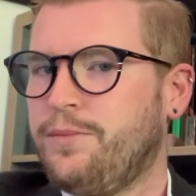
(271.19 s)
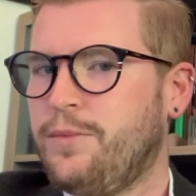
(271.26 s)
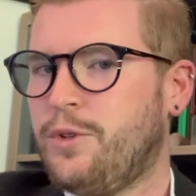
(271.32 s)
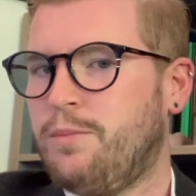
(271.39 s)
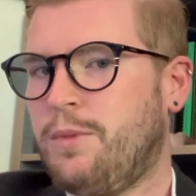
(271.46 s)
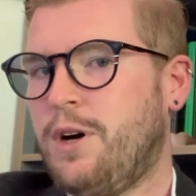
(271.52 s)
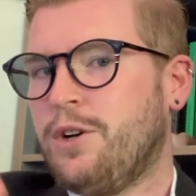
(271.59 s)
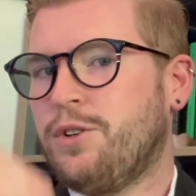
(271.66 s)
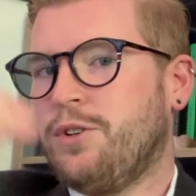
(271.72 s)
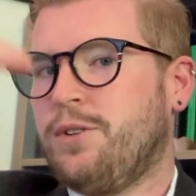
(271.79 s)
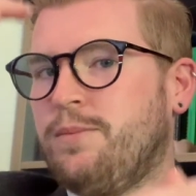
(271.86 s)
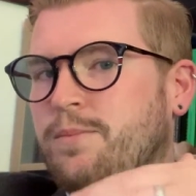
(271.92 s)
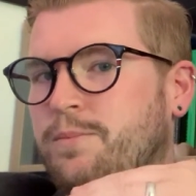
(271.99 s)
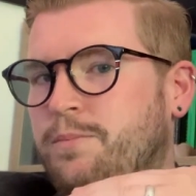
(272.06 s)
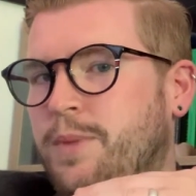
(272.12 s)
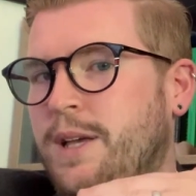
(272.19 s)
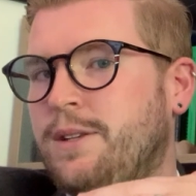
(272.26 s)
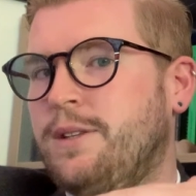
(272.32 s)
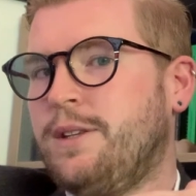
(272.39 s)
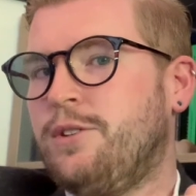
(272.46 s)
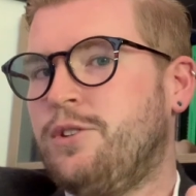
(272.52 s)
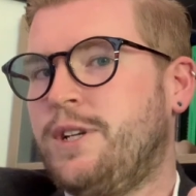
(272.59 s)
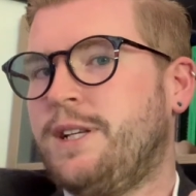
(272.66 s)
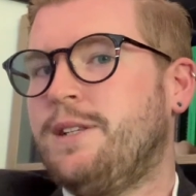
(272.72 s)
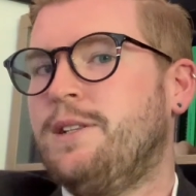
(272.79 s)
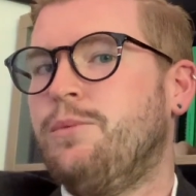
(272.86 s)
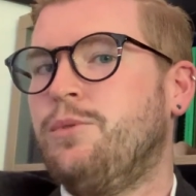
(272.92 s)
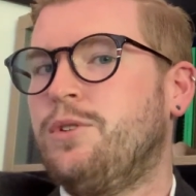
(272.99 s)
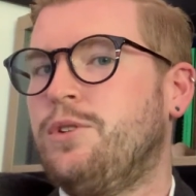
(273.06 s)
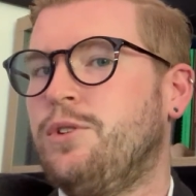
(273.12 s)
So Marx just basically suggested
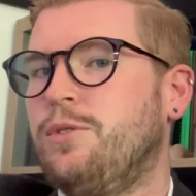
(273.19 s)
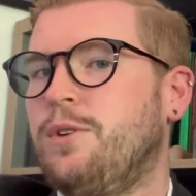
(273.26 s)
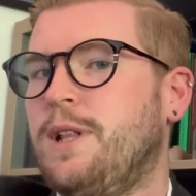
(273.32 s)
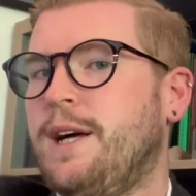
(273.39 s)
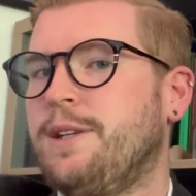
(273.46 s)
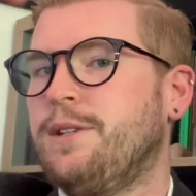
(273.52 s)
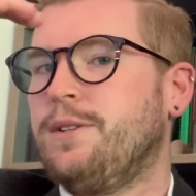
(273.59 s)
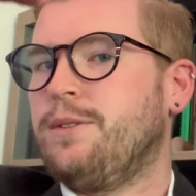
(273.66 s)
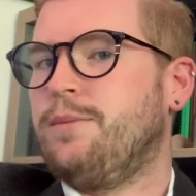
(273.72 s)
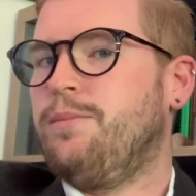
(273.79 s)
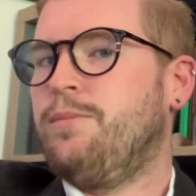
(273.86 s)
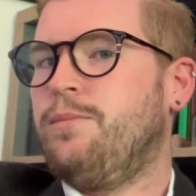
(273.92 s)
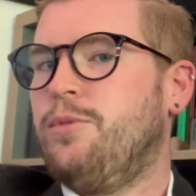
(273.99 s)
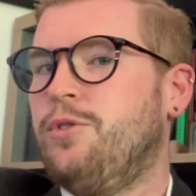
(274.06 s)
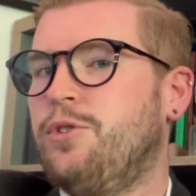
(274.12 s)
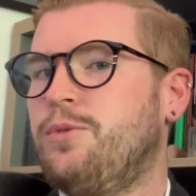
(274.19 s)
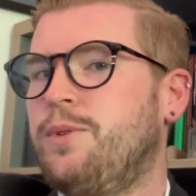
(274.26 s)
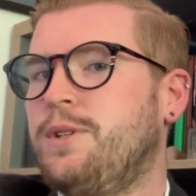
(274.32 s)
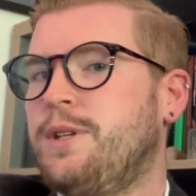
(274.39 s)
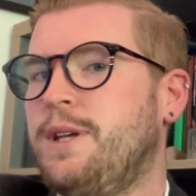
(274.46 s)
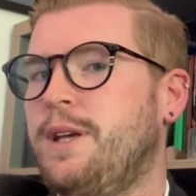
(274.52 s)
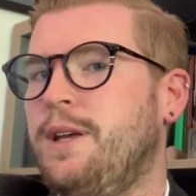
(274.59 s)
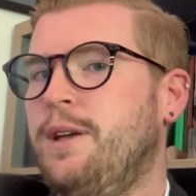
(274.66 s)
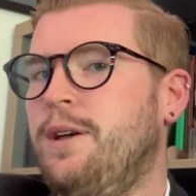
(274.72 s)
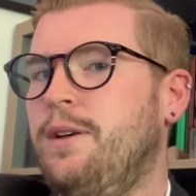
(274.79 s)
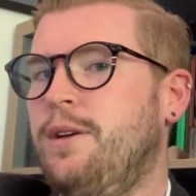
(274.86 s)
there was 2 classes: bourgeoisie,